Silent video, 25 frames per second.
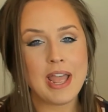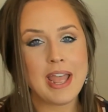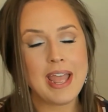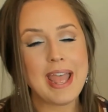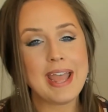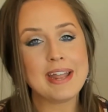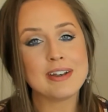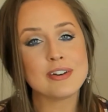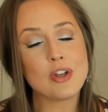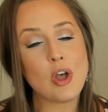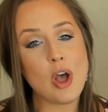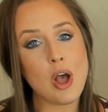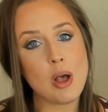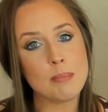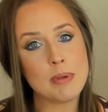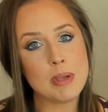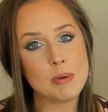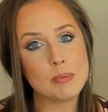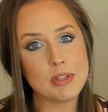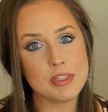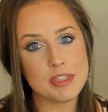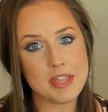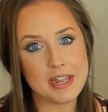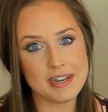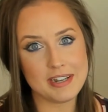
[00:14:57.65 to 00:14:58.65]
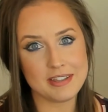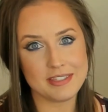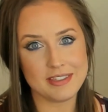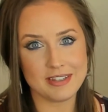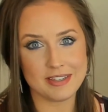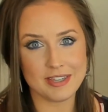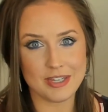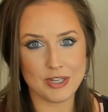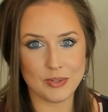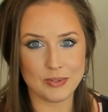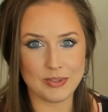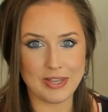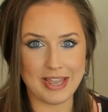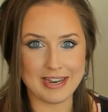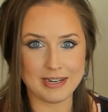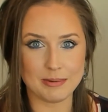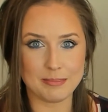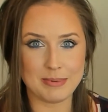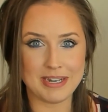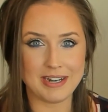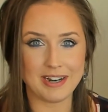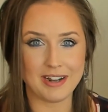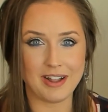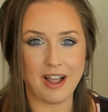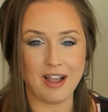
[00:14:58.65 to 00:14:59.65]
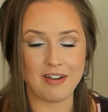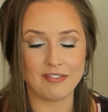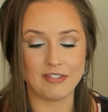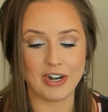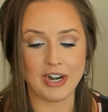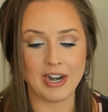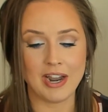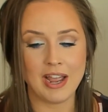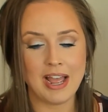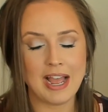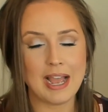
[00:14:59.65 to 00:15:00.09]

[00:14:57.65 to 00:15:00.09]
and comment with anything that you'd like me to cover.